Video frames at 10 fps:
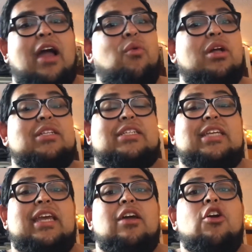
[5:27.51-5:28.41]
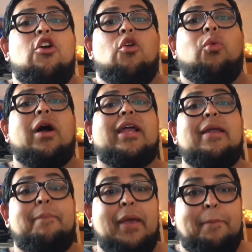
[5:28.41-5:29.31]
I want to see what
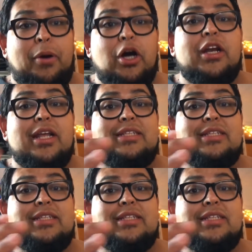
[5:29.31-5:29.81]
can be put